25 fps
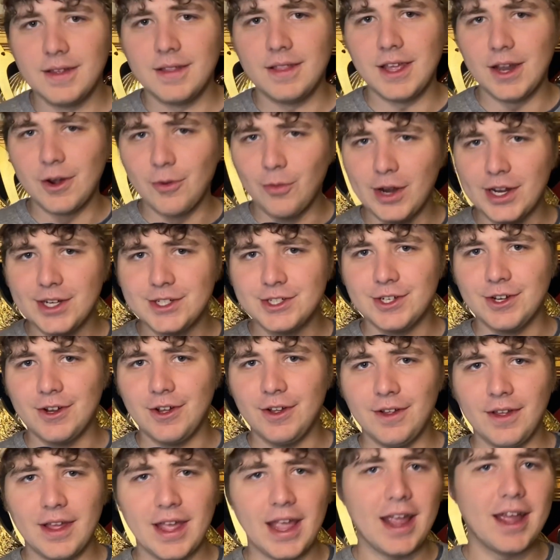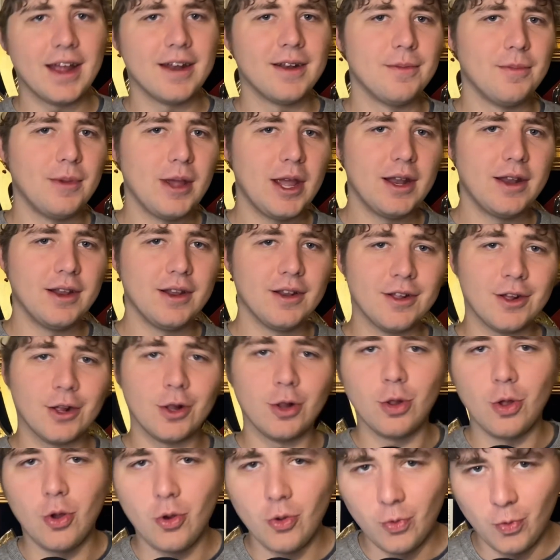The original animated
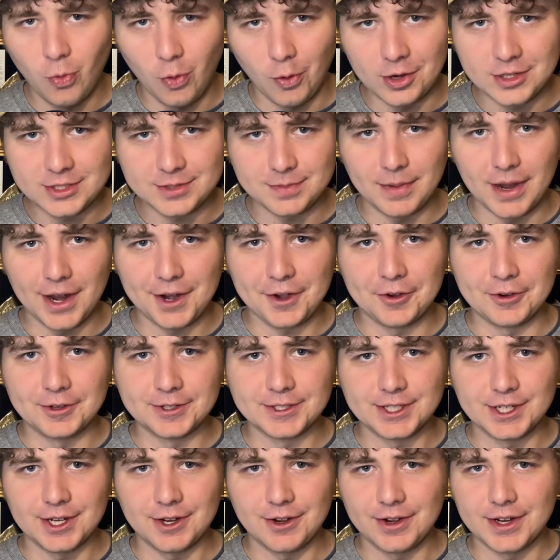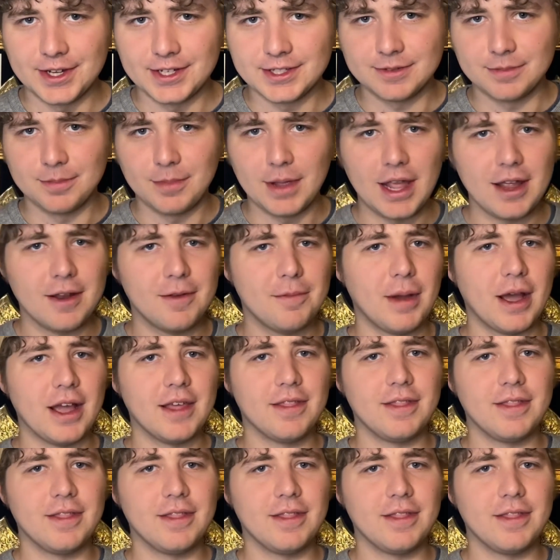Clone Wars microseries made by